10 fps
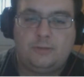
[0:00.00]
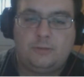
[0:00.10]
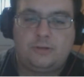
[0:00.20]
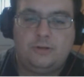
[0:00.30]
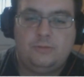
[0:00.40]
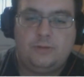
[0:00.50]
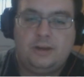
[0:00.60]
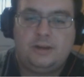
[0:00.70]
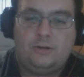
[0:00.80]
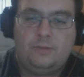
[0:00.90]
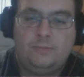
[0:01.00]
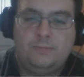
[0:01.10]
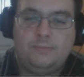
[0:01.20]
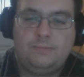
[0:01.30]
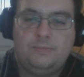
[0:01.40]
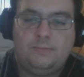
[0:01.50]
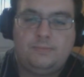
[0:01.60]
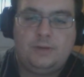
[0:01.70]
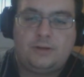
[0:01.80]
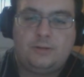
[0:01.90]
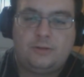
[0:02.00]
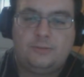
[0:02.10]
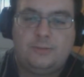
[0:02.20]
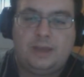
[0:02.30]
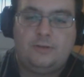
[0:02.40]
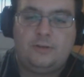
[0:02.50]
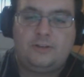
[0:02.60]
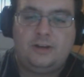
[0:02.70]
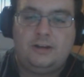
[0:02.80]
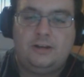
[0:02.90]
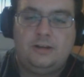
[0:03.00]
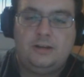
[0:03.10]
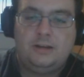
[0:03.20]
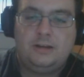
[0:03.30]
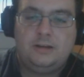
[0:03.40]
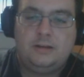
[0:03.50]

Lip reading: which I'm not gonna do right now, because I was a bad first cycle.